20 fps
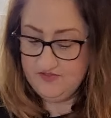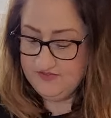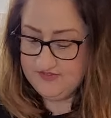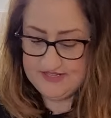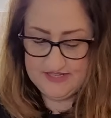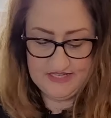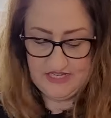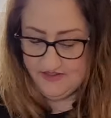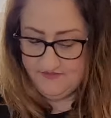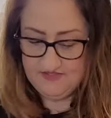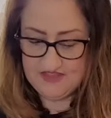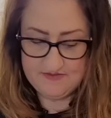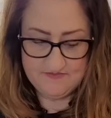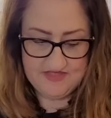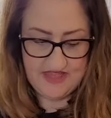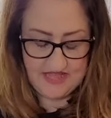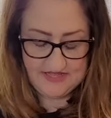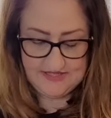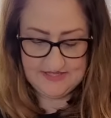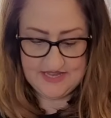to give them
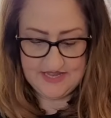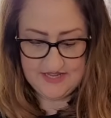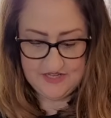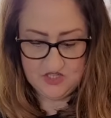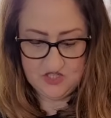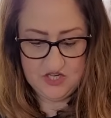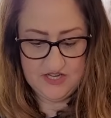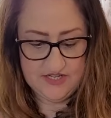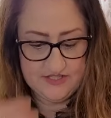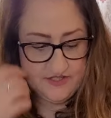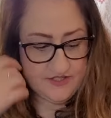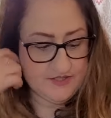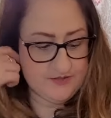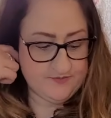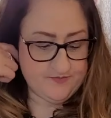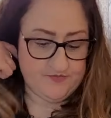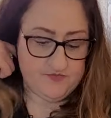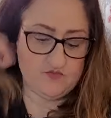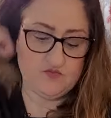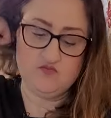that second chance.
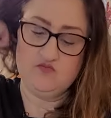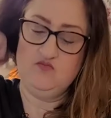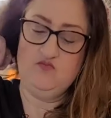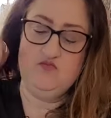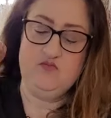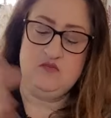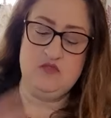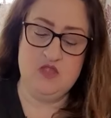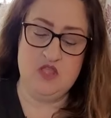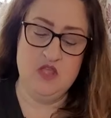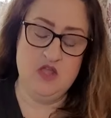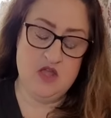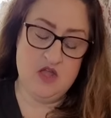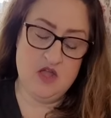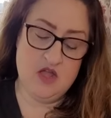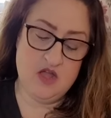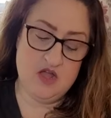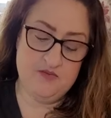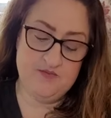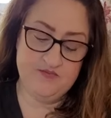
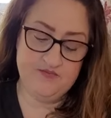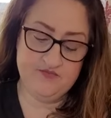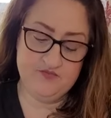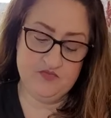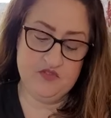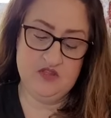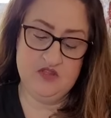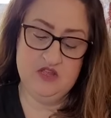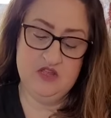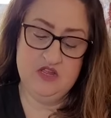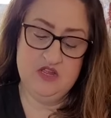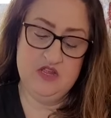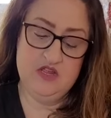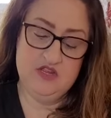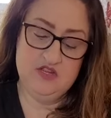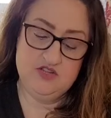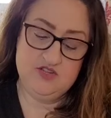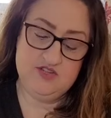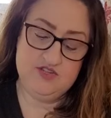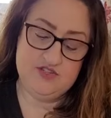Um,
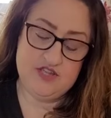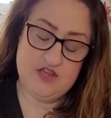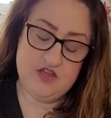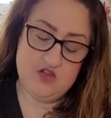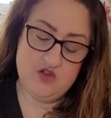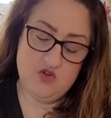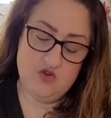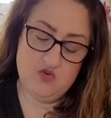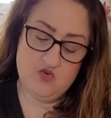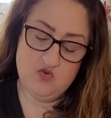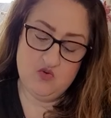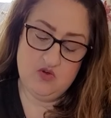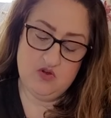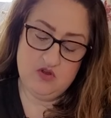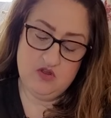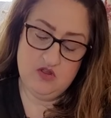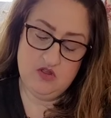so